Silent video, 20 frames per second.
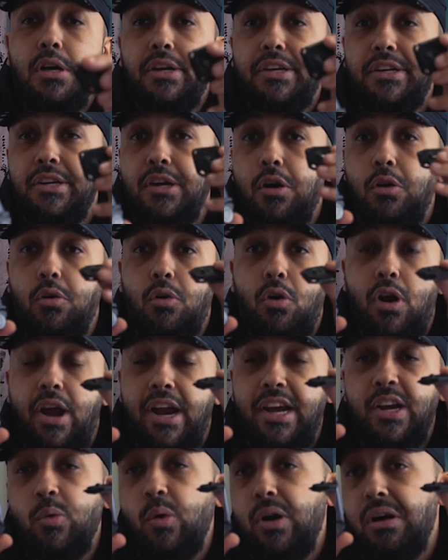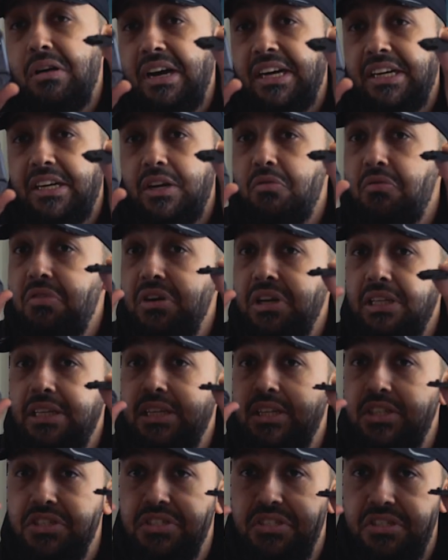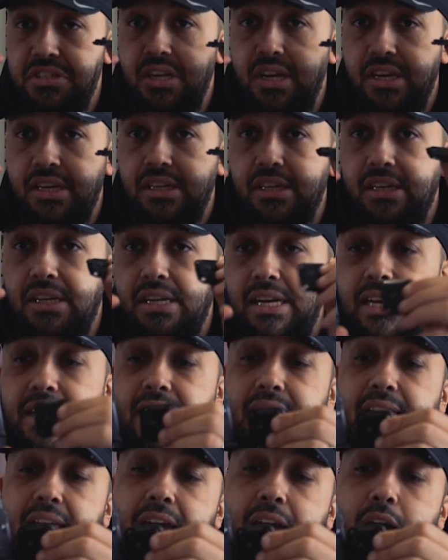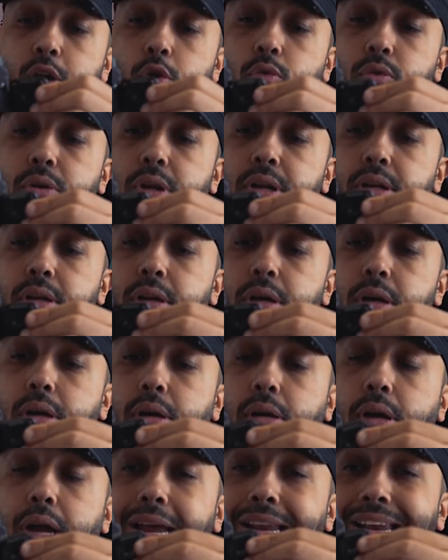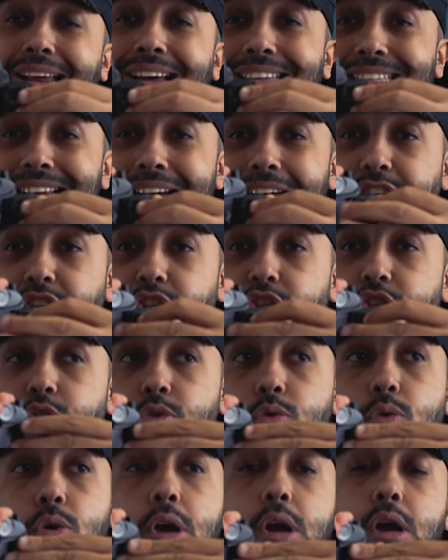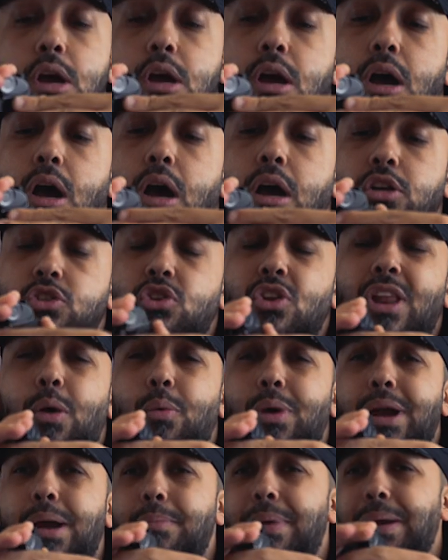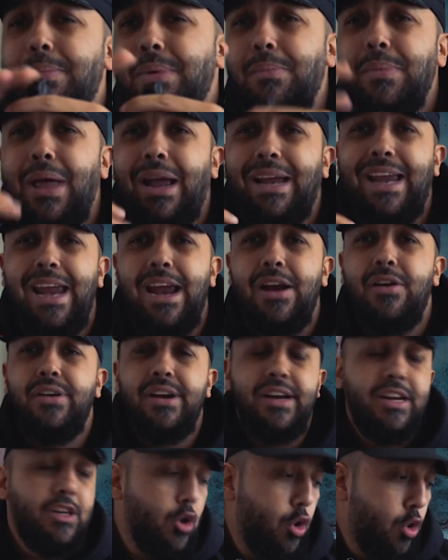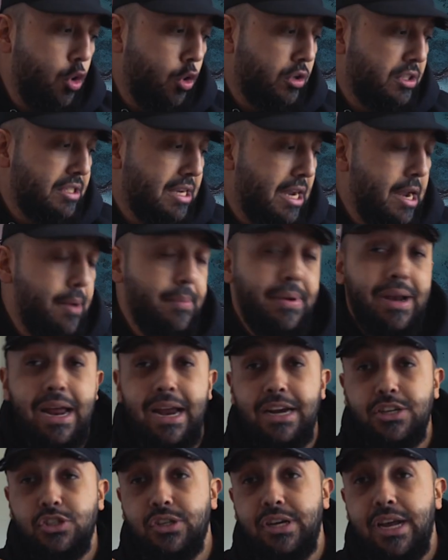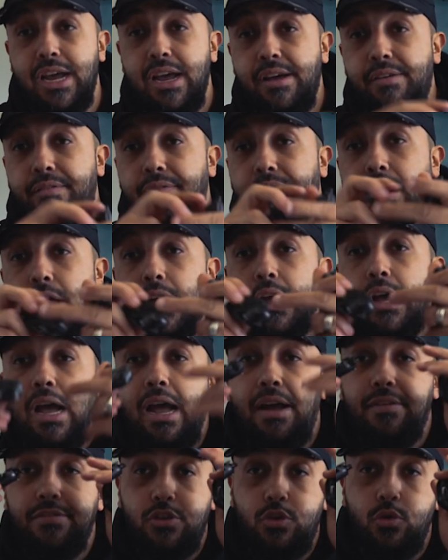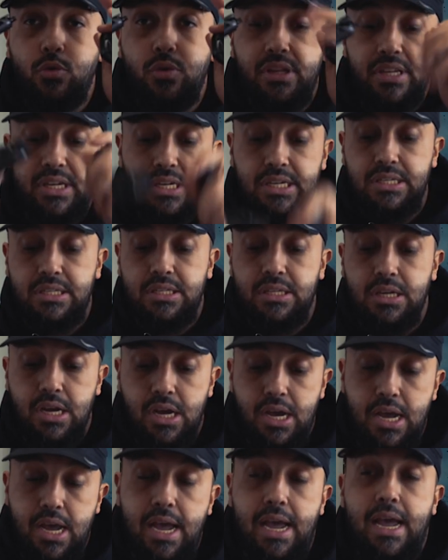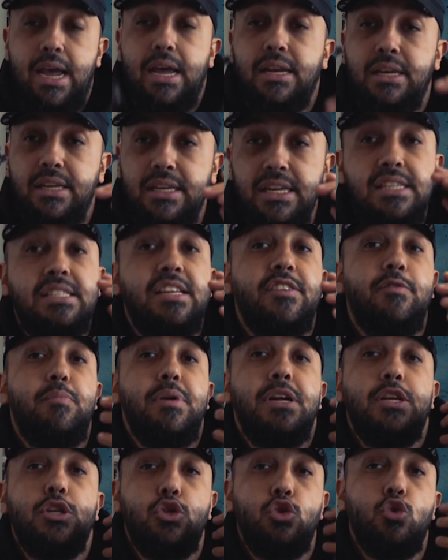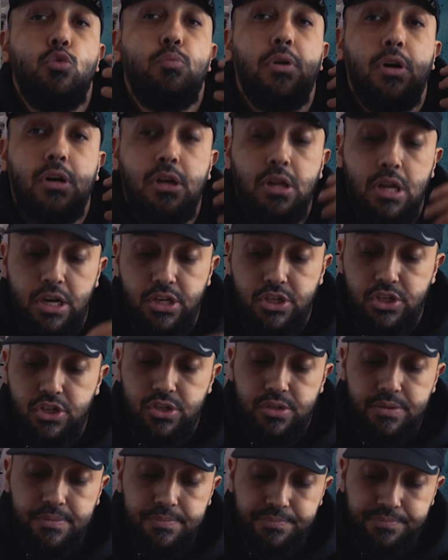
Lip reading: you know, anywhere I can really just like get down and attach it to. So that way I'm not carrying it the whole time. And I actually have 2 of these, and these have been super clutch.